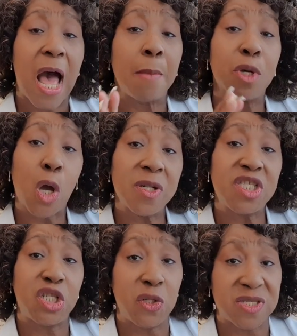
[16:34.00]
I'm going
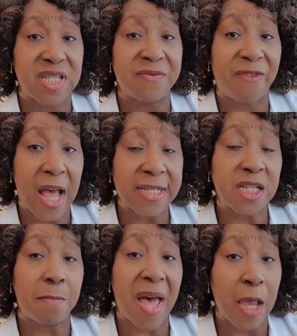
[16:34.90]
to use the
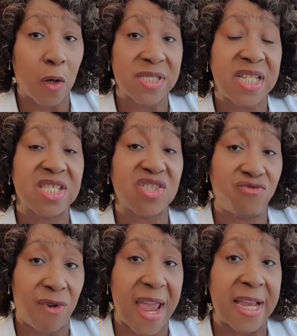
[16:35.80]

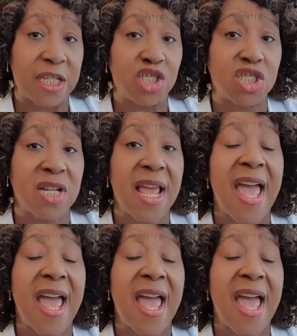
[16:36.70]
Vitabiotics range